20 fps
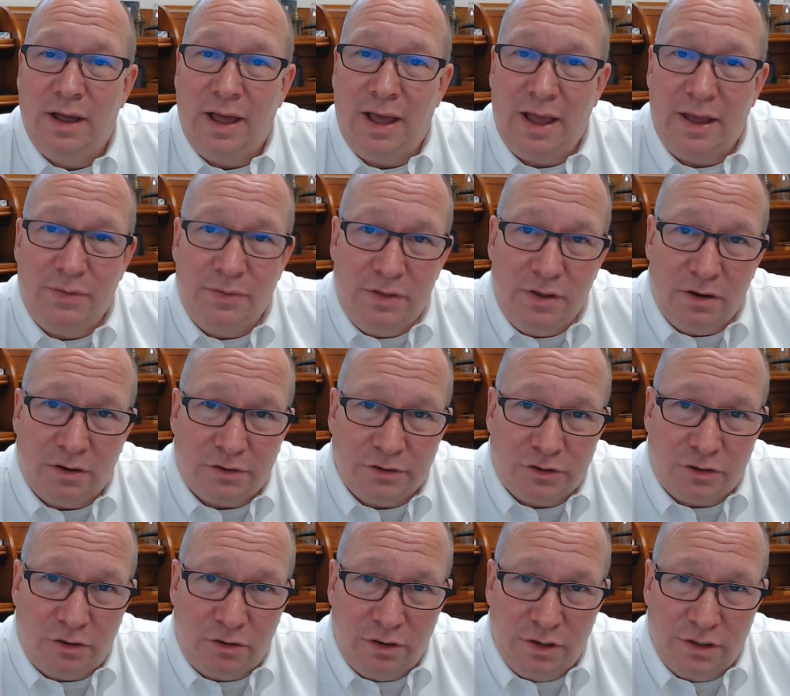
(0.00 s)
and the
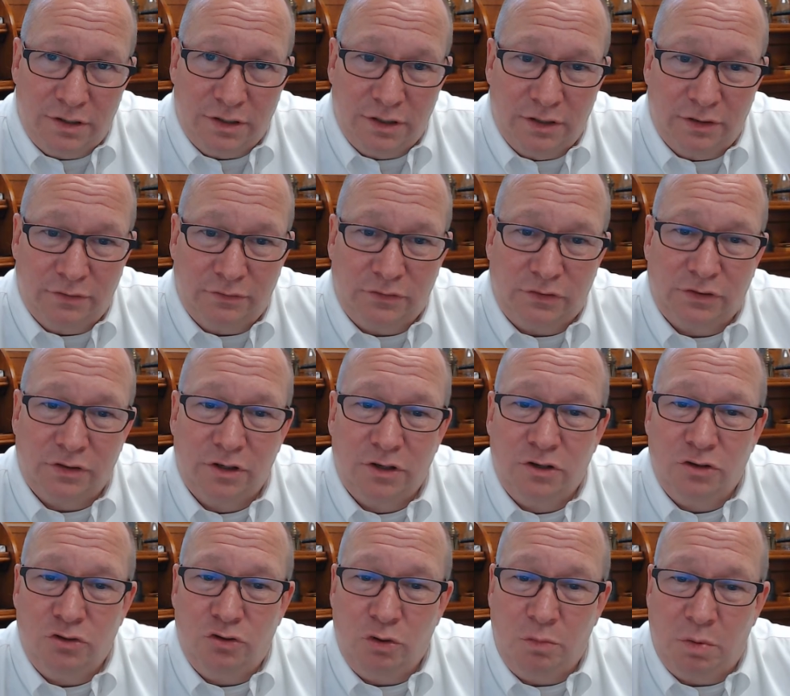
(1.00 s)
alternatives
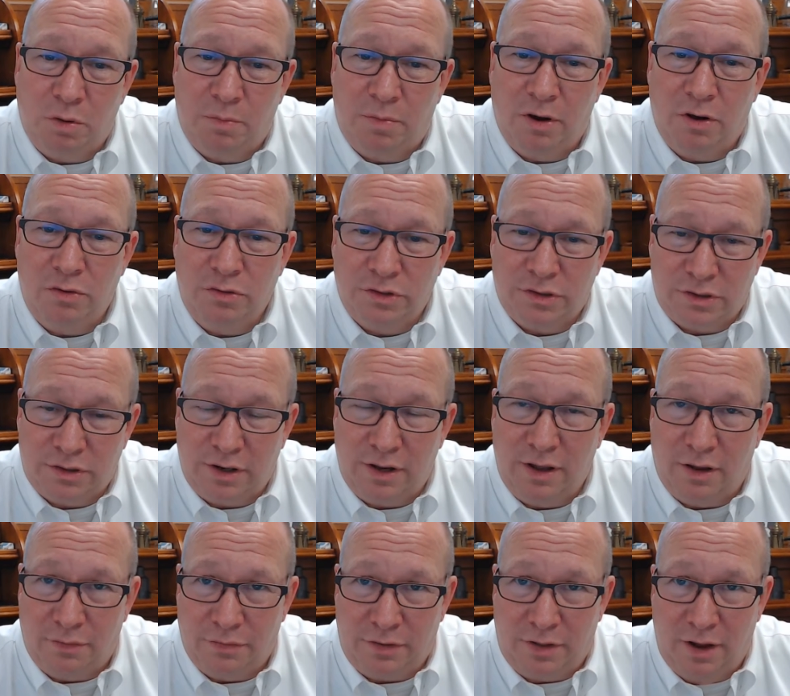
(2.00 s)
to proposed
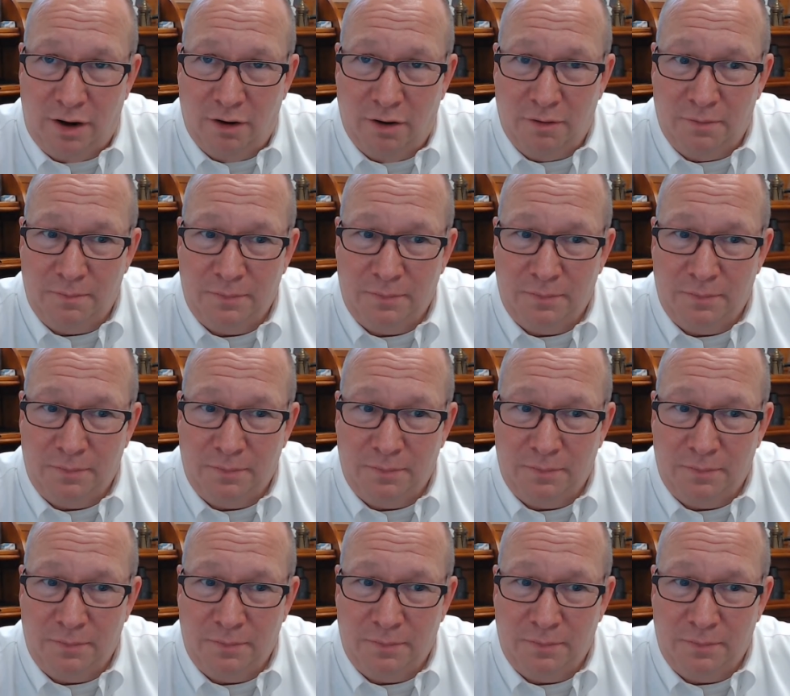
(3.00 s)
health care,